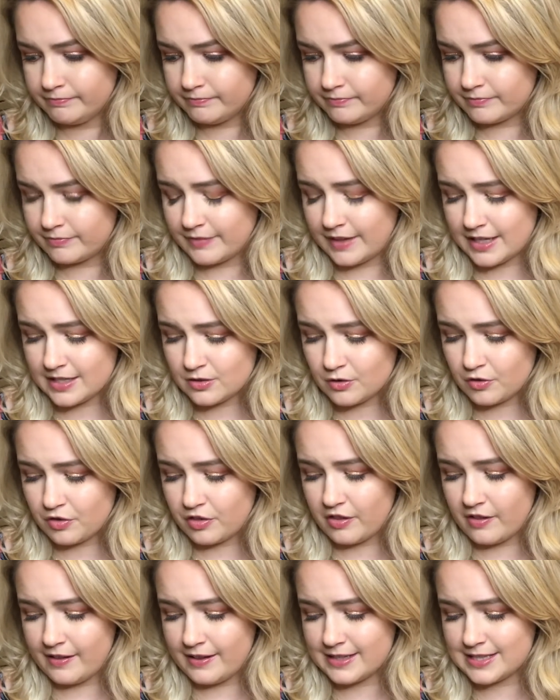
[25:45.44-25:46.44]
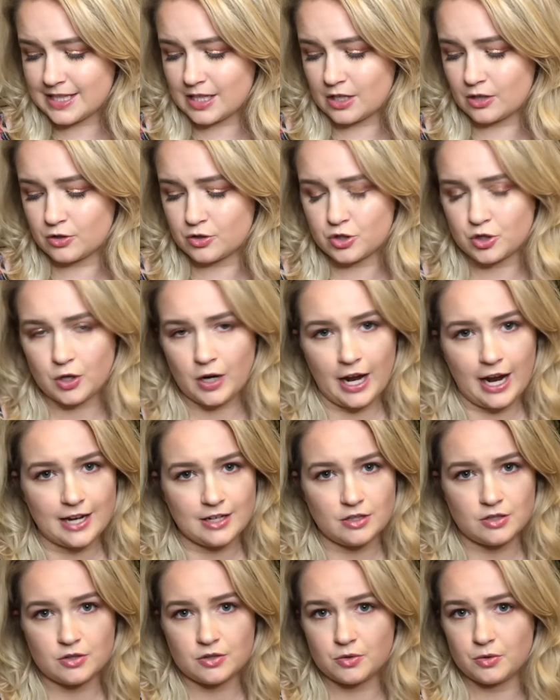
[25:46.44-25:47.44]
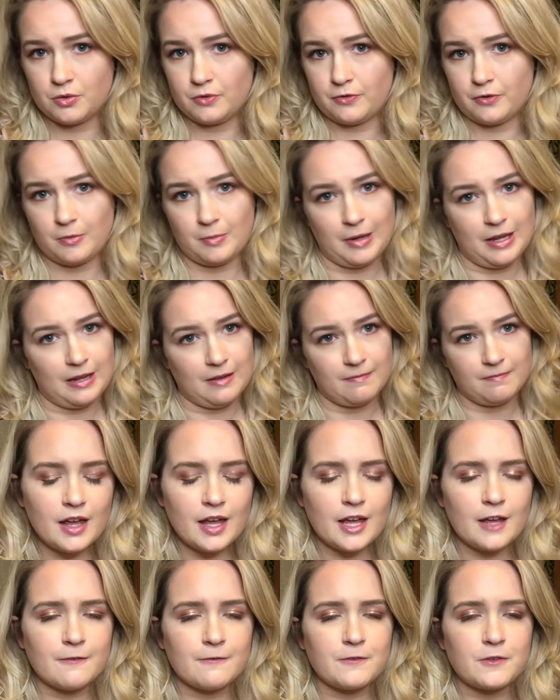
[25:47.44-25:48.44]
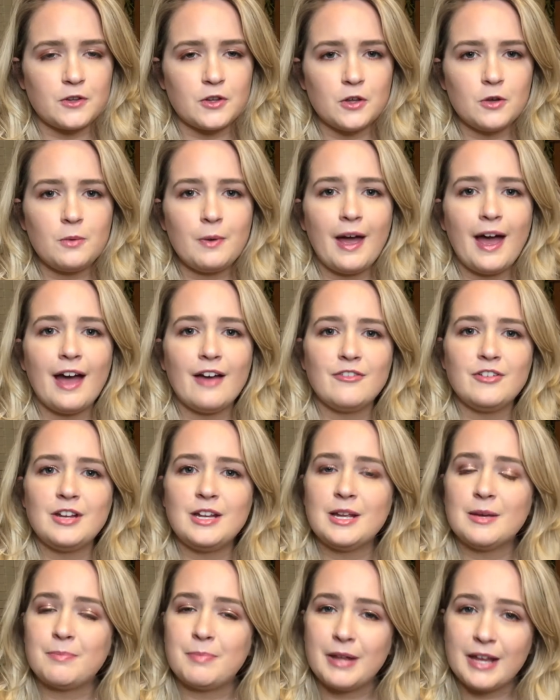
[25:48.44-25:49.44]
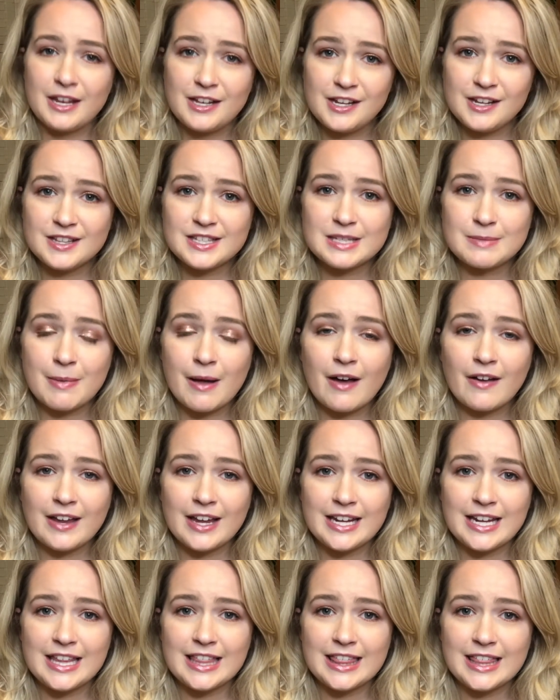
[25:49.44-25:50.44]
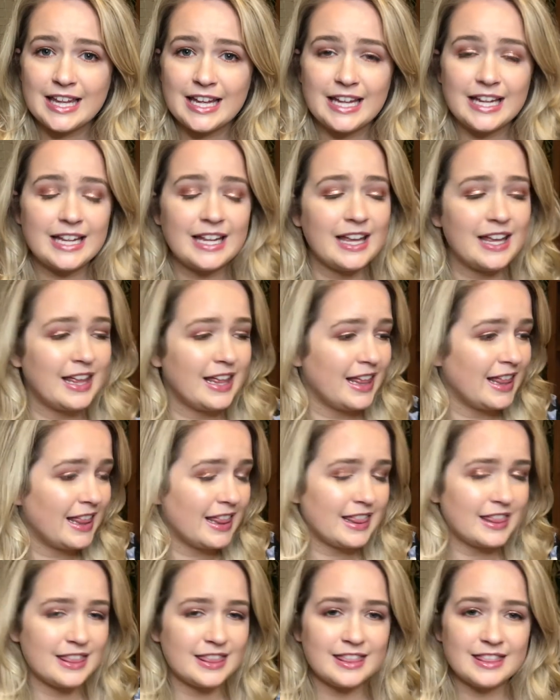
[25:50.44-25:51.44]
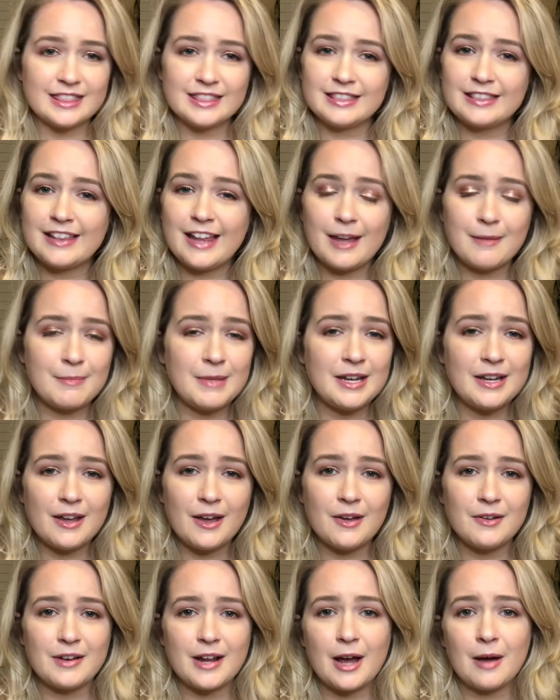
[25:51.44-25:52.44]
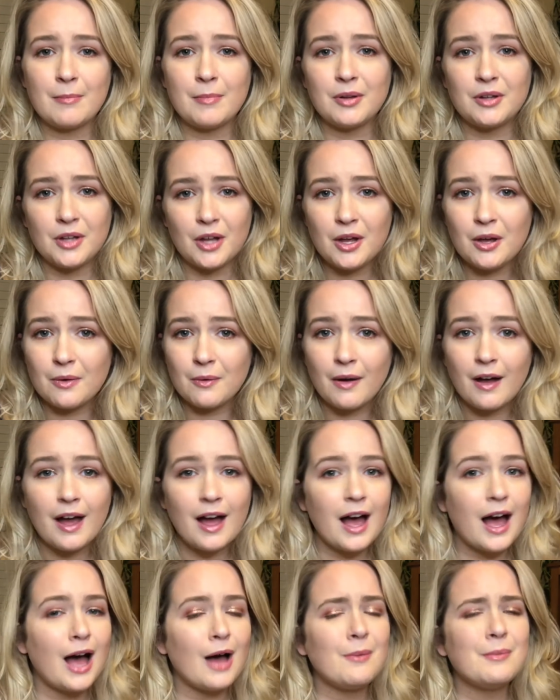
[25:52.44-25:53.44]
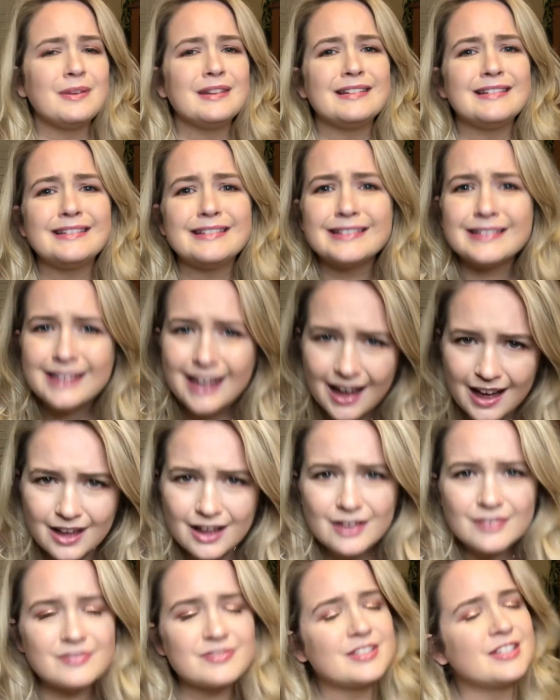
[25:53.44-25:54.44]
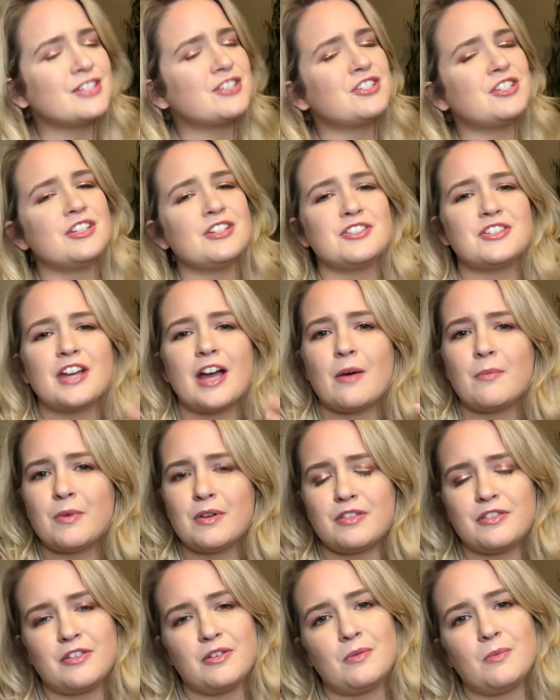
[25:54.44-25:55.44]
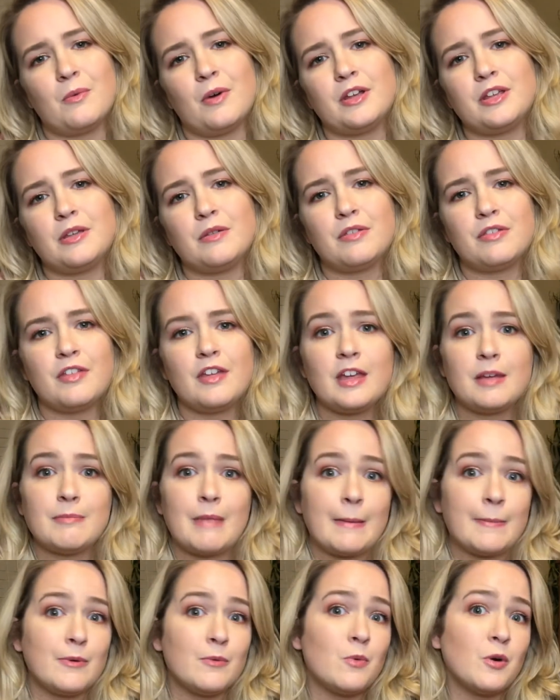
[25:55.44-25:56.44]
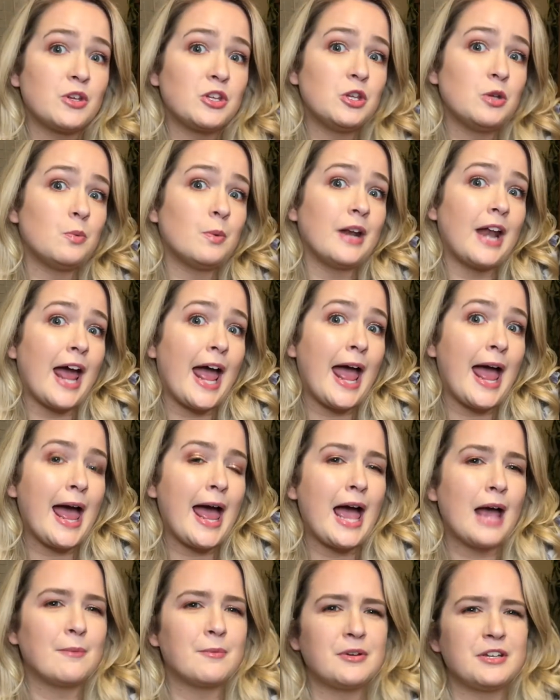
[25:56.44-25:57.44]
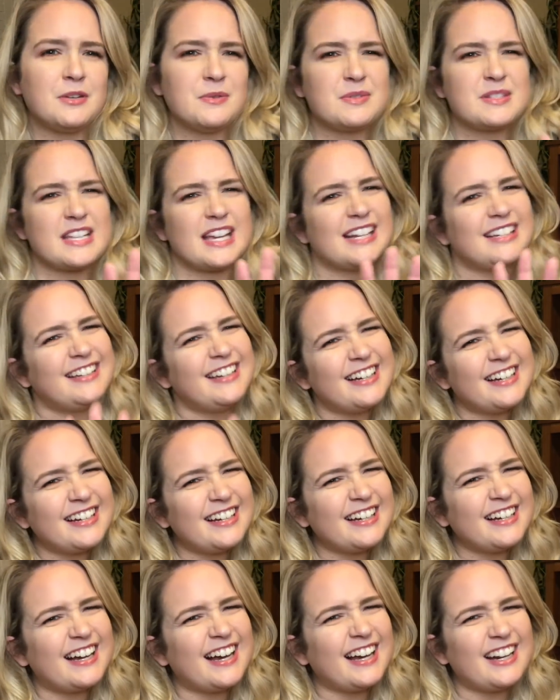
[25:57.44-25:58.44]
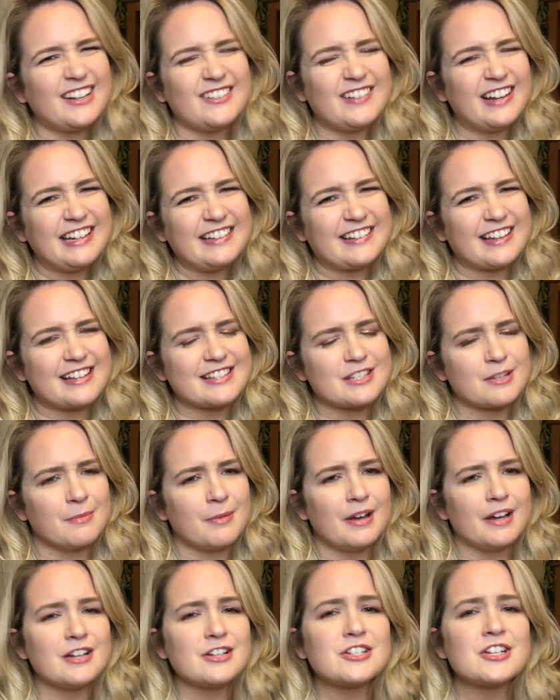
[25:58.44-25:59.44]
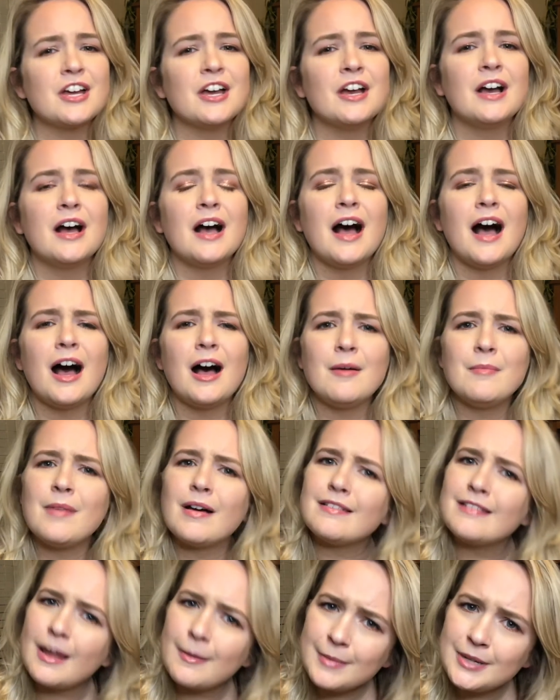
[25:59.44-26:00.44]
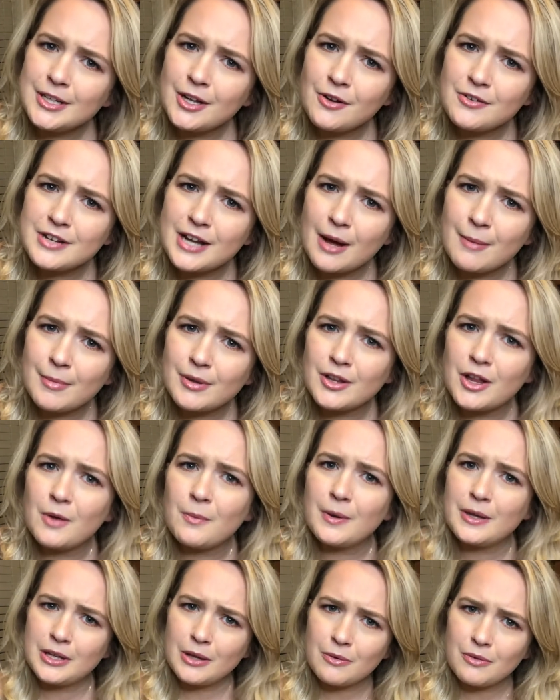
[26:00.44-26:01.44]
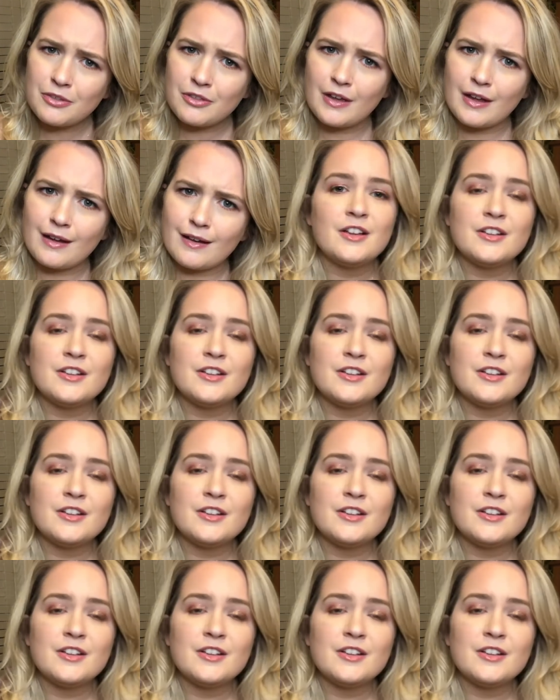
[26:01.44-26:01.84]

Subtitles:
These are things that are tried and true for me. If you have any opinions about anything, let me know down below. I would love to chit chat with you and what you think. Maybe what you would add, what you would say, nah, I don't like that so much. Let me know down below what you think.